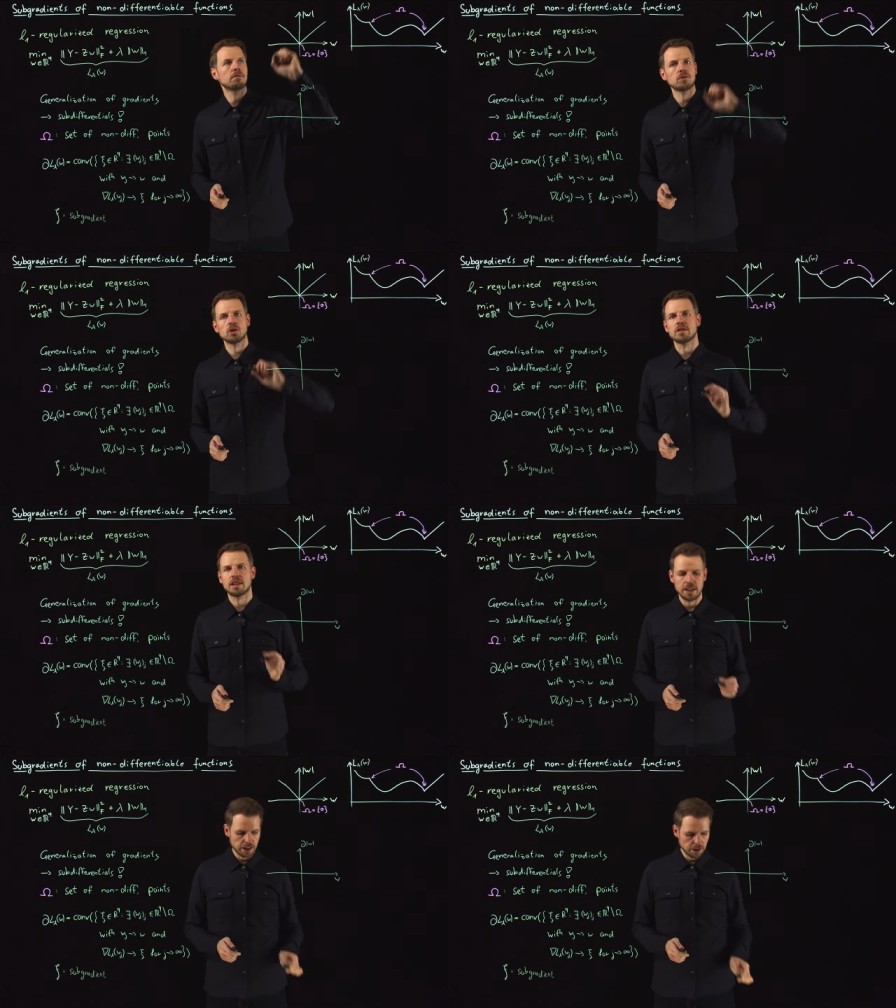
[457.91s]
So it's
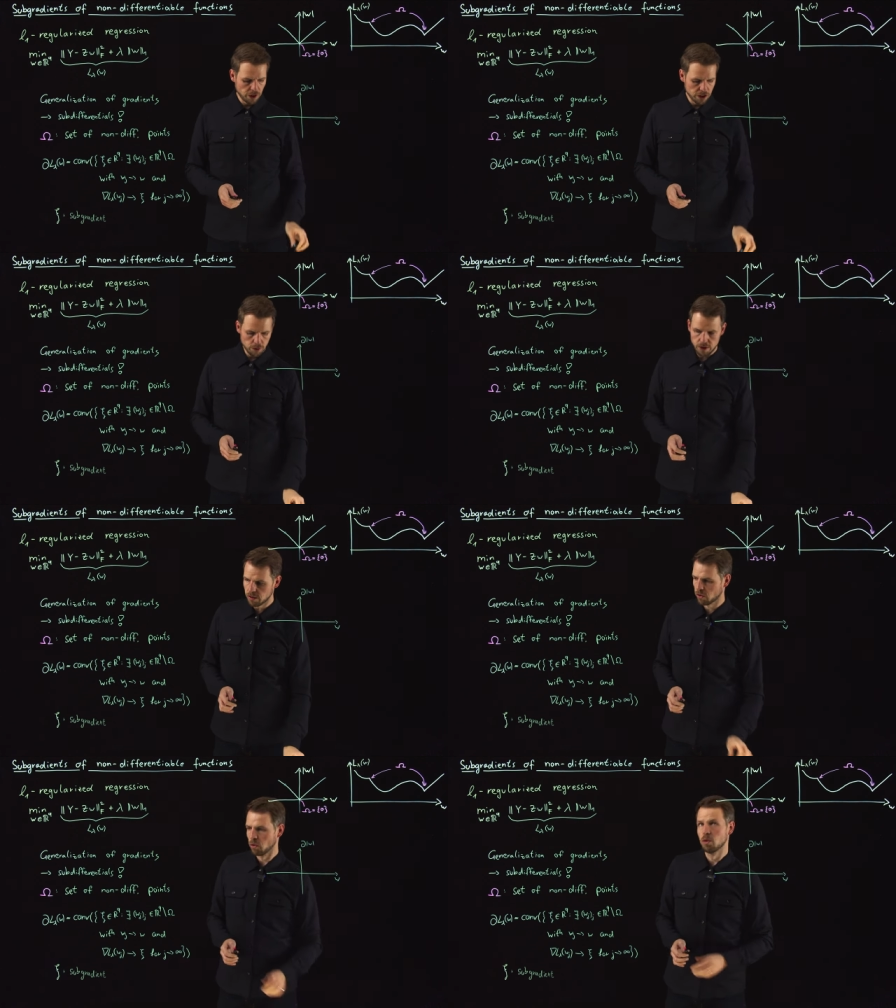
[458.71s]
clearly differentiable,
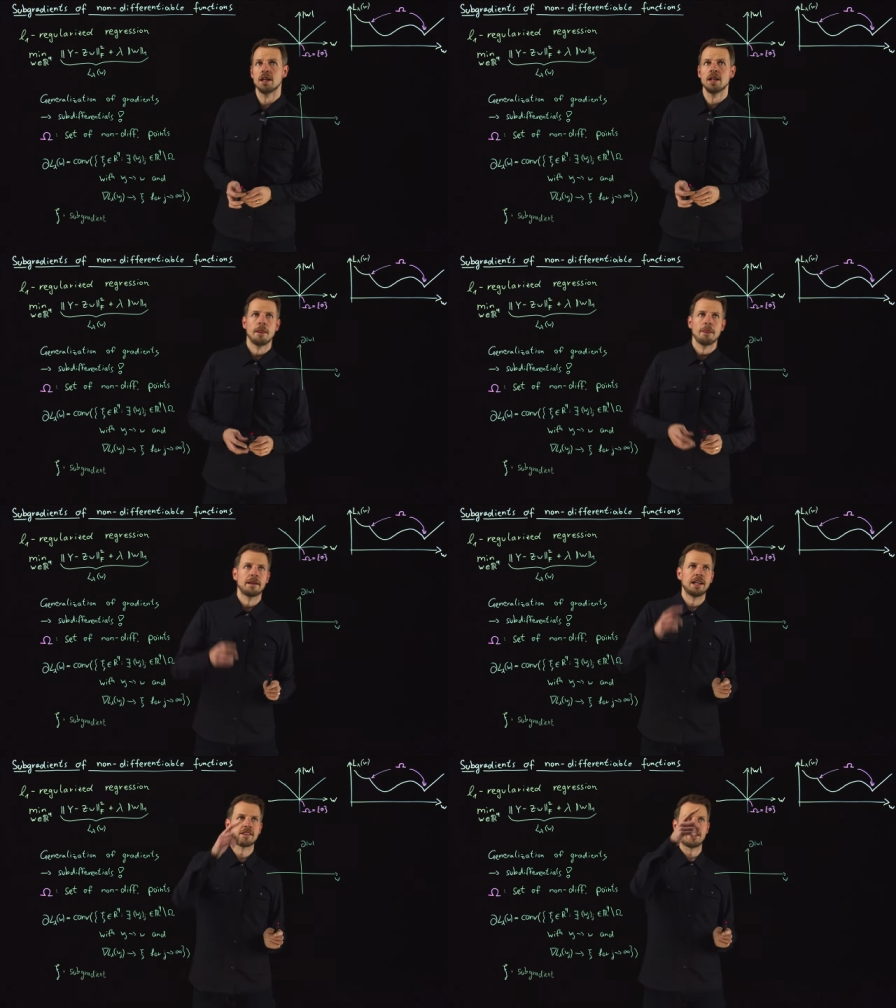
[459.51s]
so
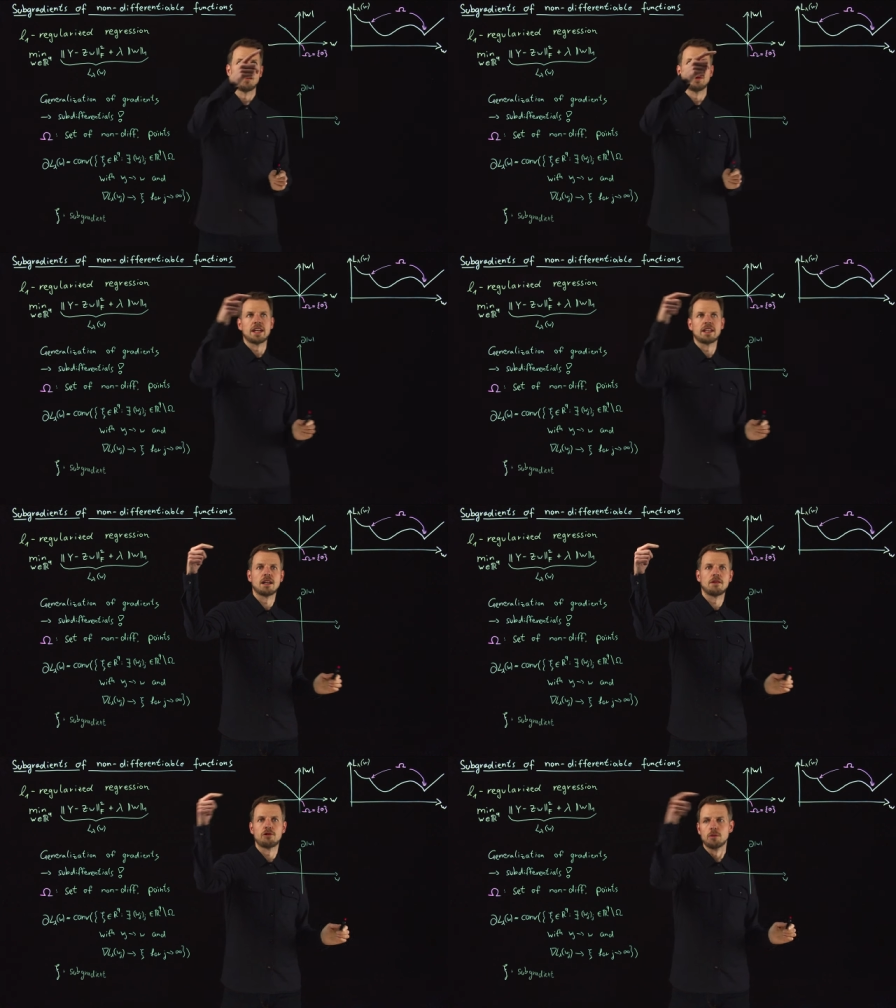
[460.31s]
let's say we can
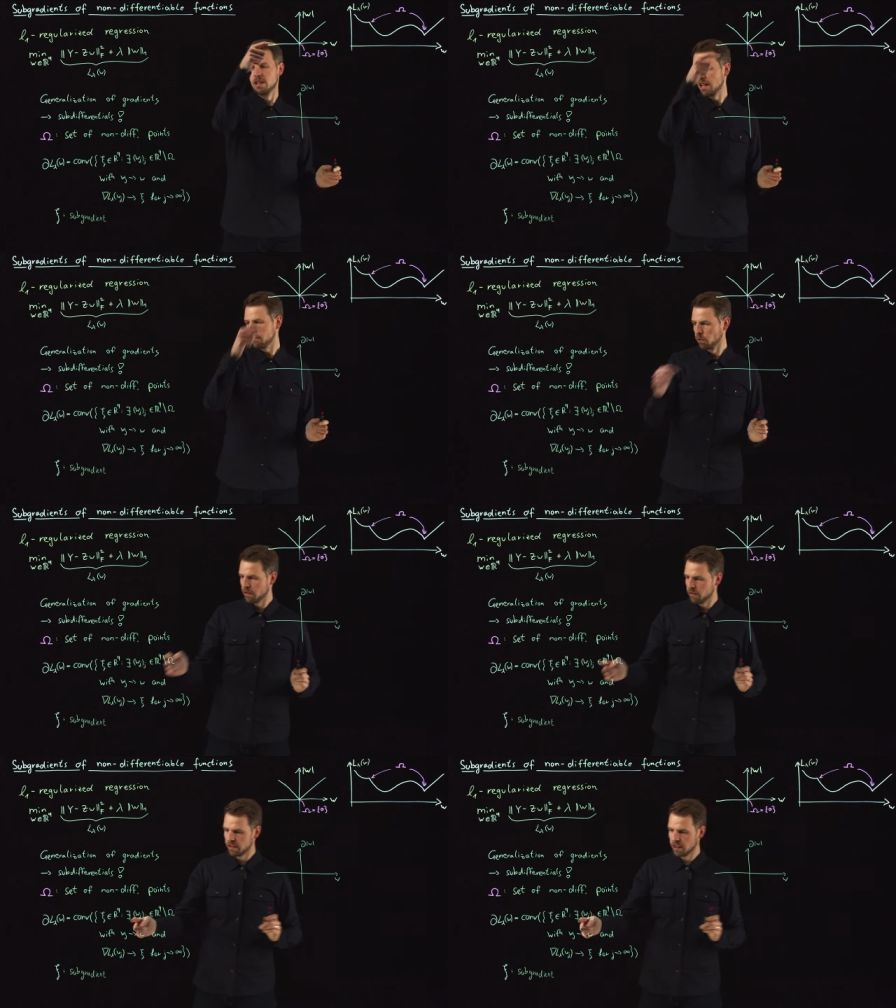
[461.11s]
come from the left. We have
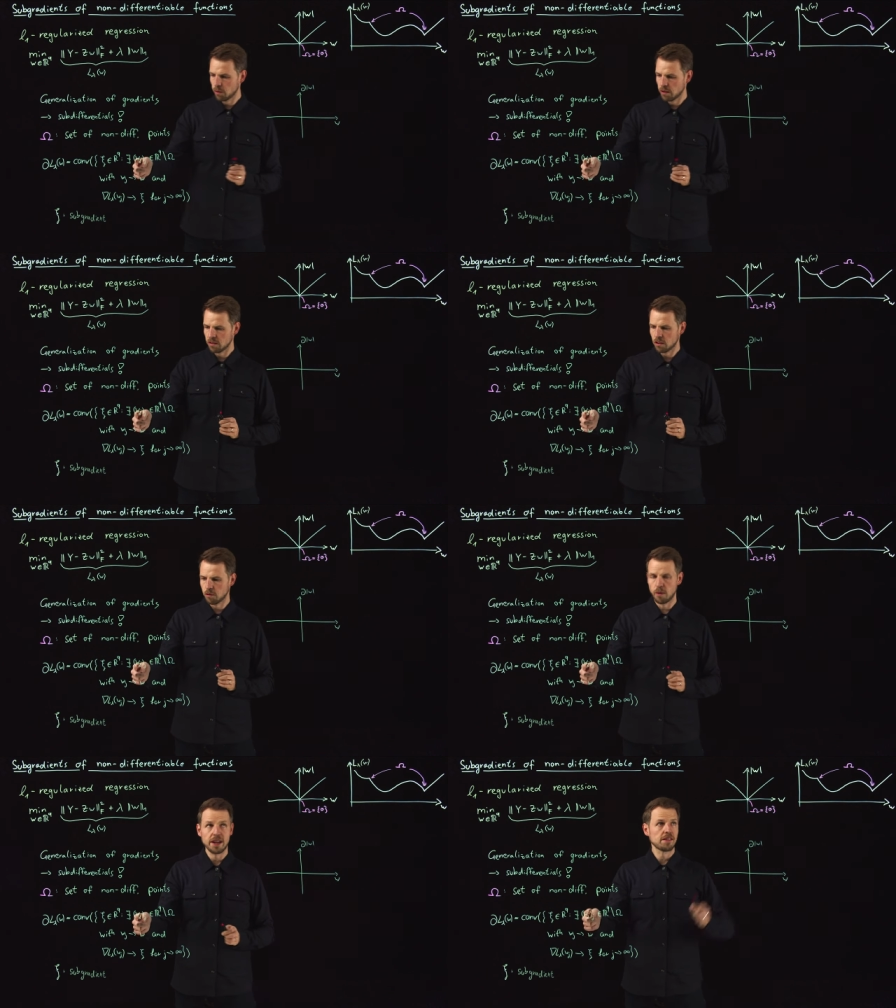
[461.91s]
a sequence of
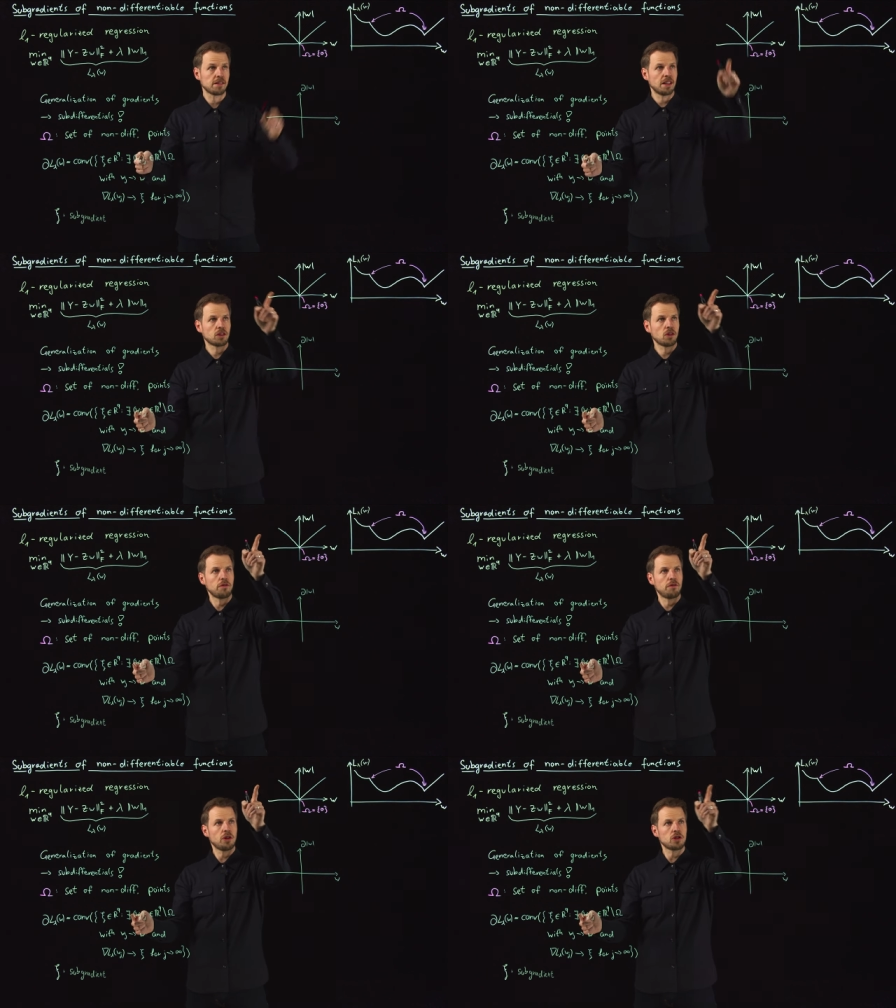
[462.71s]
weights that
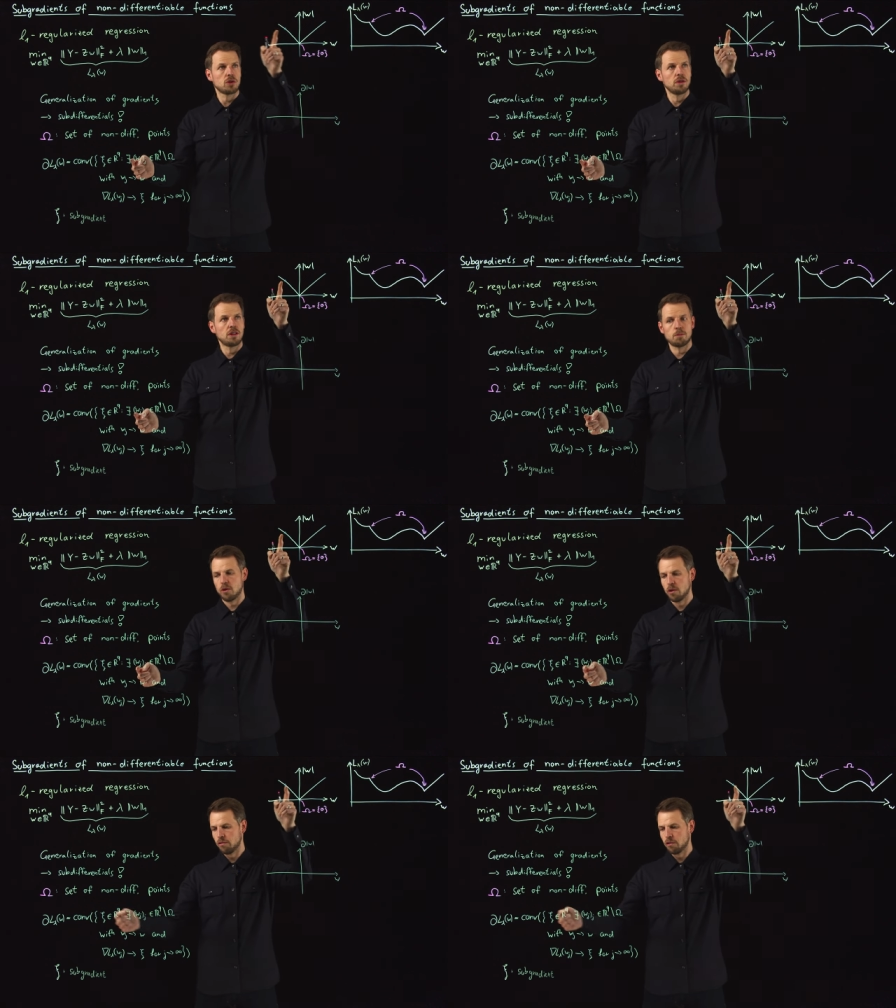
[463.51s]
converge to this
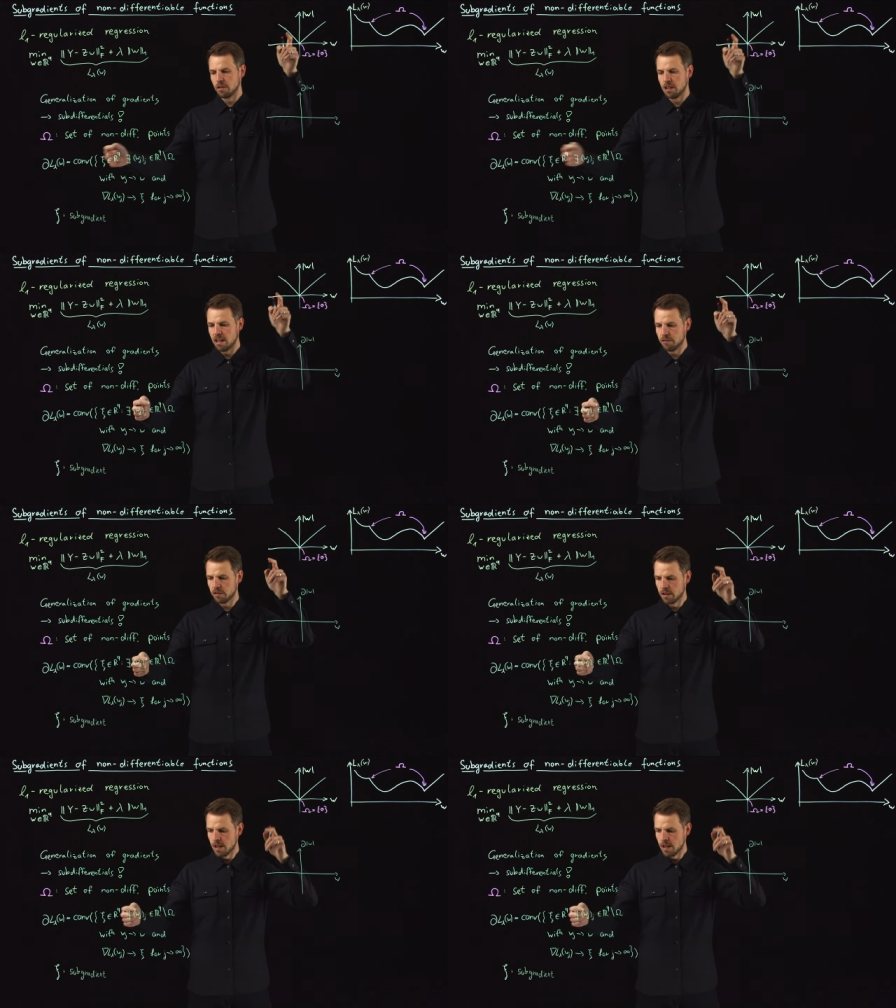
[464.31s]
point from the left,